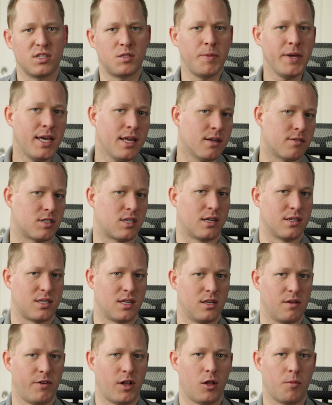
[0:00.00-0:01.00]
Speaking of
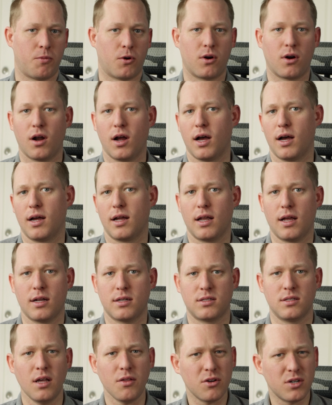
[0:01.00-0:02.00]
citizen developer,
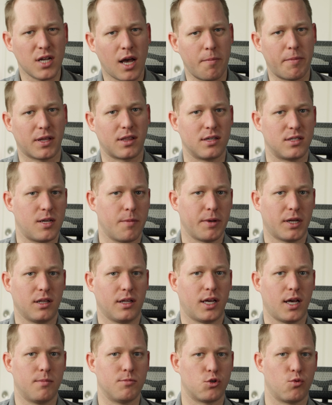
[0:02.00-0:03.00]
another topic that
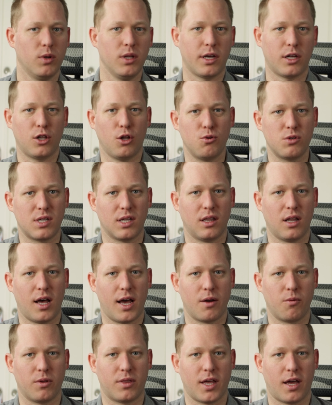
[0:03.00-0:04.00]
typically comes really close in
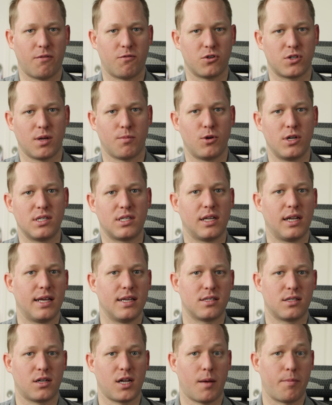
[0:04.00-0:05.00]
line with that for some reason
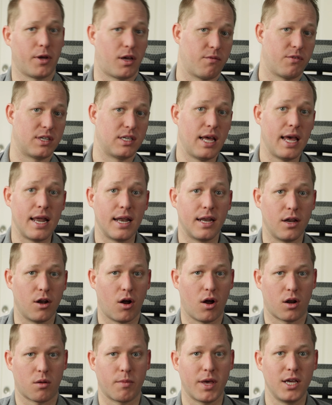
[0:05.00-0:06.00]
is the topic of attended
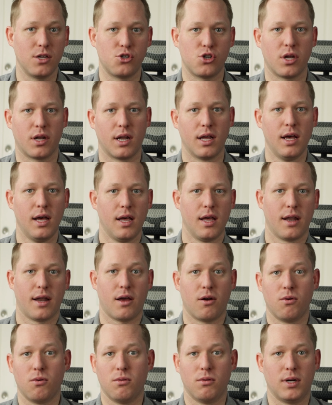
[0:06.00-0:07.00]
automation.
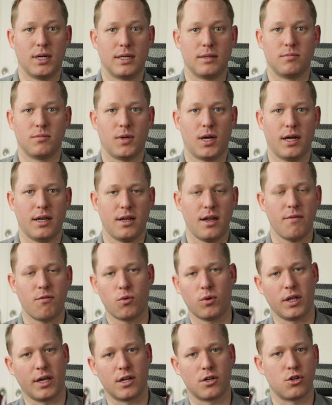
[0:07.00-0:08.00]
Now, I
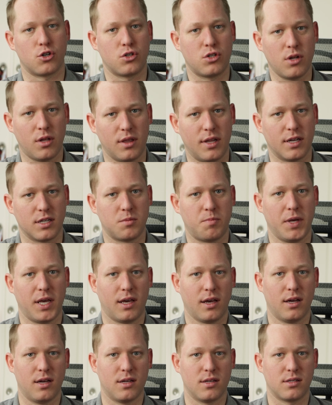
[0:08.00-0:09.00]
never really understood this
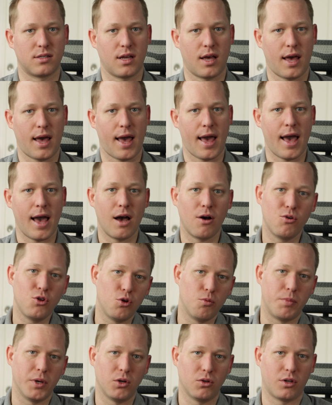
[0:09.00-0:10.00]
because how
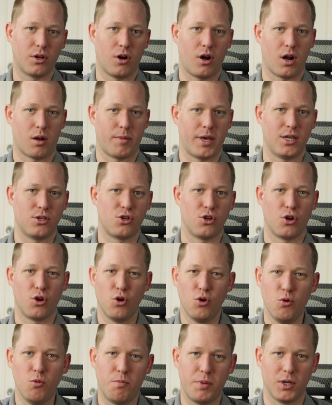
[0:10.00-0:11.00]
you build an automation and
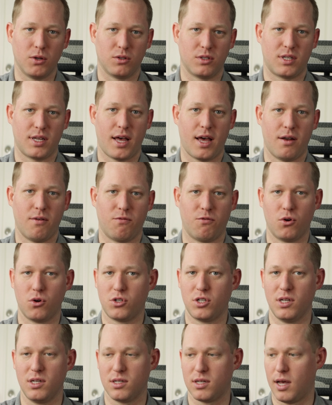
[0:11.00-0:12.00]
who builds that
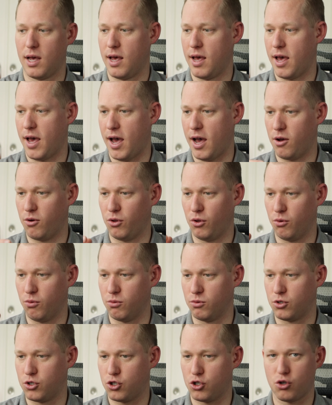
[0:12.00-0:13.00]
versus how
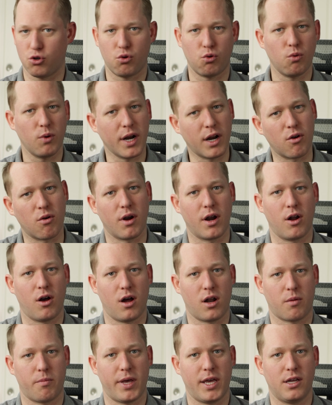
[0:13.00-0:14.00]
you trigger an
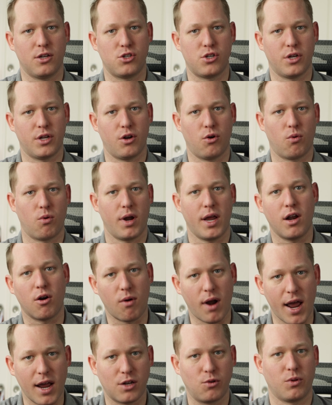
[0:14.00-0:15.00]
automation or
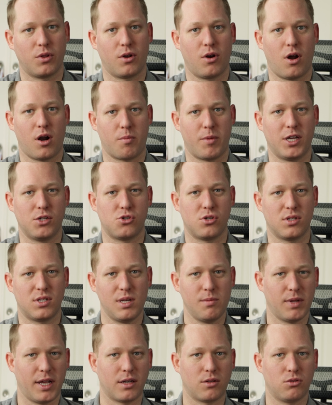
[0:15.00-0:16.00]
interact with an automation
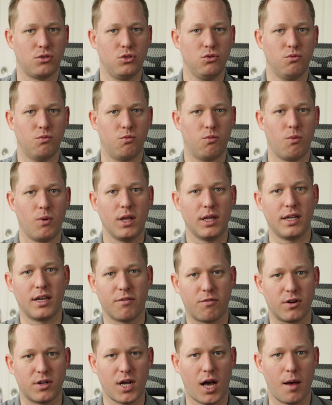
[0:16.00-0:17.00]
seem like two really
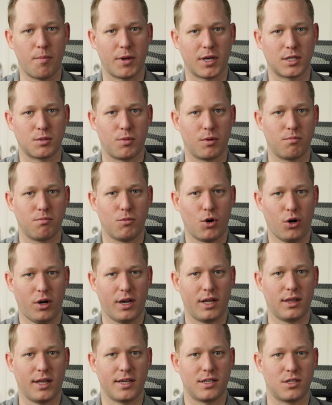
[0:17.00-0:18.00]
different topics, but
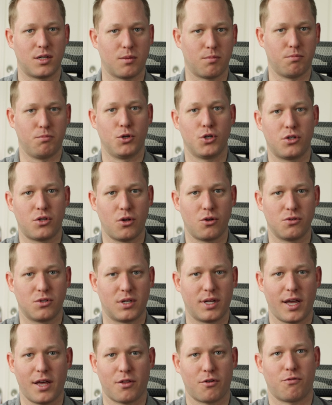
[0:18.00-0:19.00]
marketing likes to put those
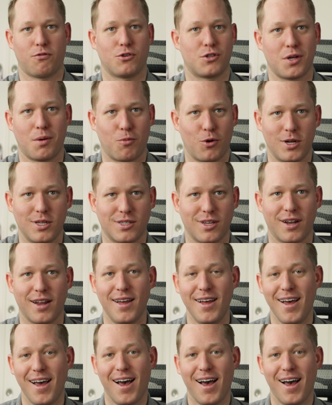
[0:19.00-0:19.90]
together for some reason.